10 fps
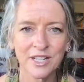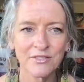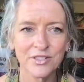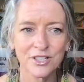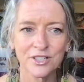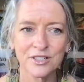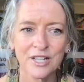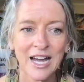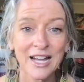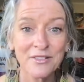I feel
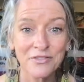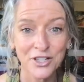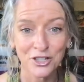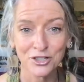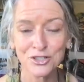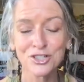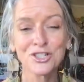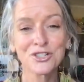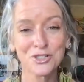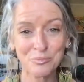I feel
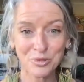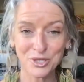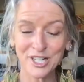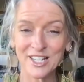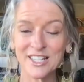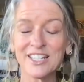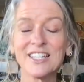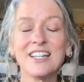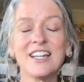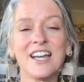supported
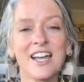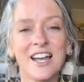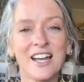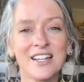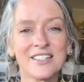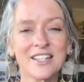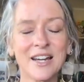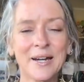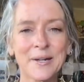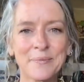and
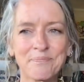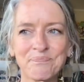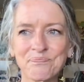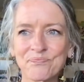um,